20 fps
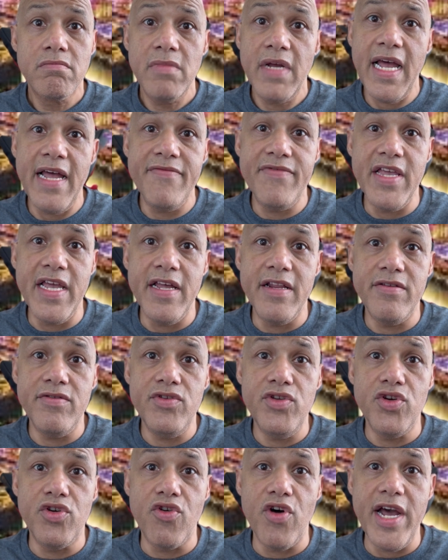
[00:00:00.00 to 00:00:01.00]
And then
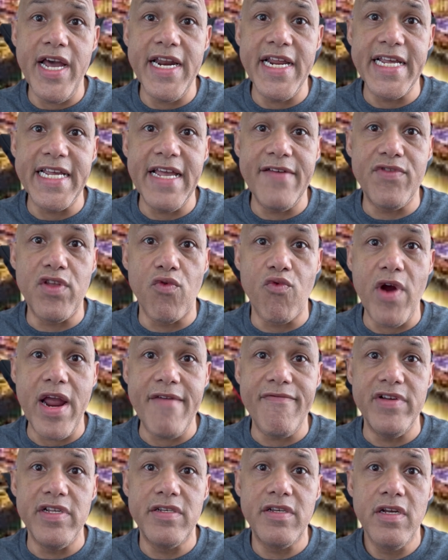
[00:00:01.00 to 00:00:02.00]
you go ahead and give the
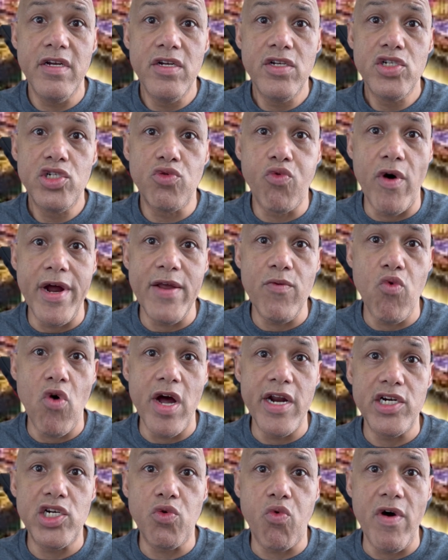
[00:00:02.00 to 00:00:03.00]
Ravens
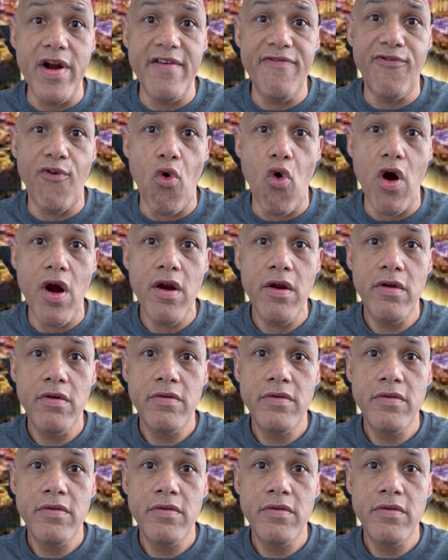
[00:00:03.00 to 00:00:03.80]
21-24.